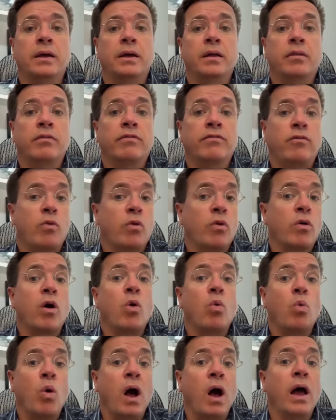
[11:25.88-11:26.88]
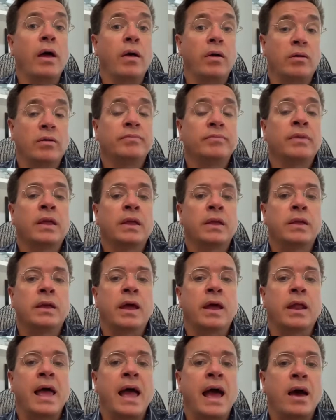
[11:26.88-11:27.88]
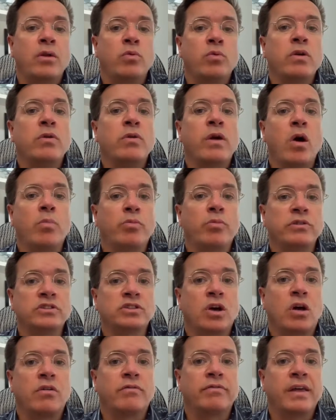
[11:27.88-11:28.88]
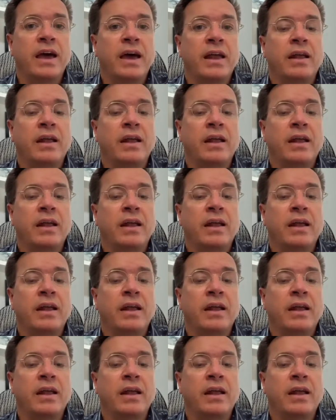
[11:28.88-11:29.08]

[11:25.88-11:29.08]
for a while. And how do we help resolve that?